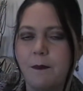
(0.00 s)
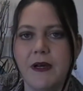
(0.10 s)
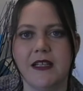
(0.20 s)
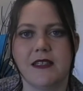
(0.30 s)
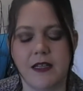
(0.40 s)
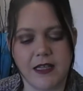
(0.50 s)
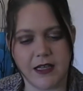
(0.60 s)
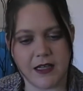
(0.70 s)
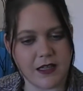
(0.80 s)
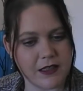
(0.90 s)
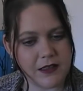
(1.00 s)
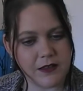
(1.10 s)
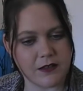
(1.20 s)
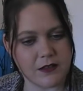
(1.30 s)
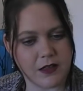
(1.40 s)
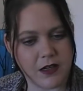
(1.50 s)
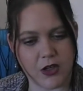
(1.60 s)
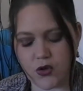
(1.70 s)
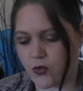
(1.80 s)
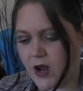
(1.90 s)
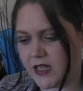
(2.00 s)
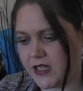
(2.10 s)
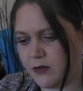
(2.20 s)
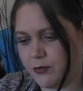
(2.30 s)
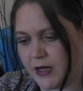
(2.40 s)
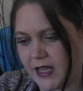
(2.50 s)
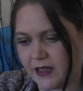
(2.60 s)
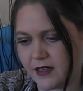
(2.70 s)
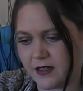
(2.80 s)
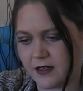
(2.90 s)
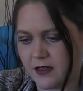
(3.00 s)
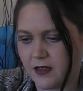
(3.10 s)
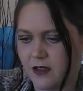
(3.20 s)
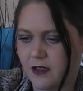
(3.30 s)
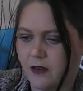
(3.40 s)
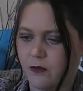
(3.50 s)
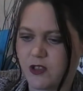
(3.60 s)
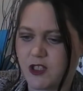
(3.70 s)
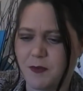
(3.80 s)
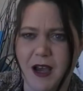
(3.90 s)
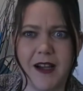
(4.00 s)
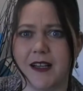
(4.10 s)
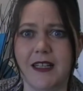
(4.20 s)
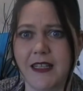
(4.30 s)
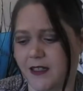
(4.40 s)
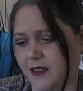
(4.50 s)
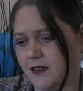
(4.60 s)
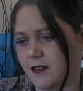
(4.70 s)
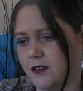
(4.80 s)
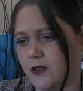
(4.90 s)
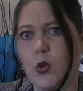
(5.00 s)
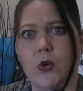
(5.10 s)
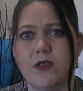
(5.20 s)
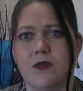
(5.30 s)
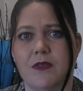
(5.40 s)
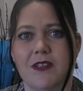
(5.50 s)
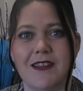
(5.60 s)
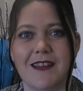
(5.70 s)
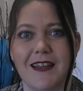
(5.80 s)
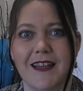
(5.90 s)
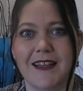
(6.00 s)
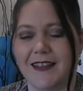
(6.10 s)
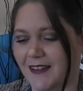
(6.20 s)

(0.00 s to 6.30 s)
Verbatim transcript: but it's like a grey black sparkly awesomeness. Like,